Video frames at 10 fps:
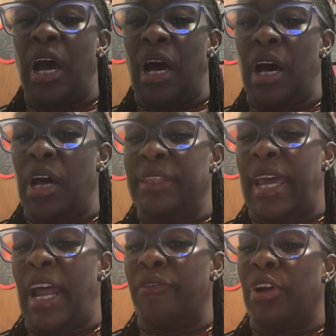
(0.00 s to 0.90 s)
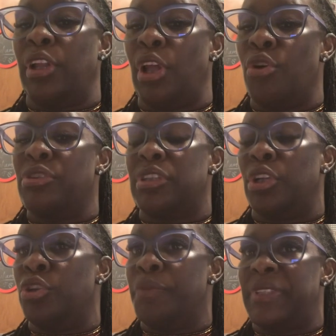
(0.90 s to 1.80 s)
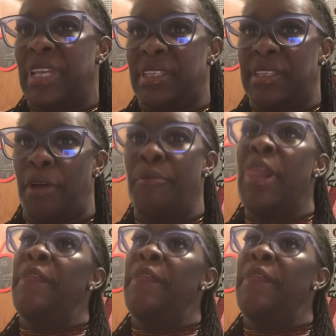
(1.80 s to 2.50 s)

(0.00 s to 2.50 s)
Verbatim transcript: uh, that have a closed loop system.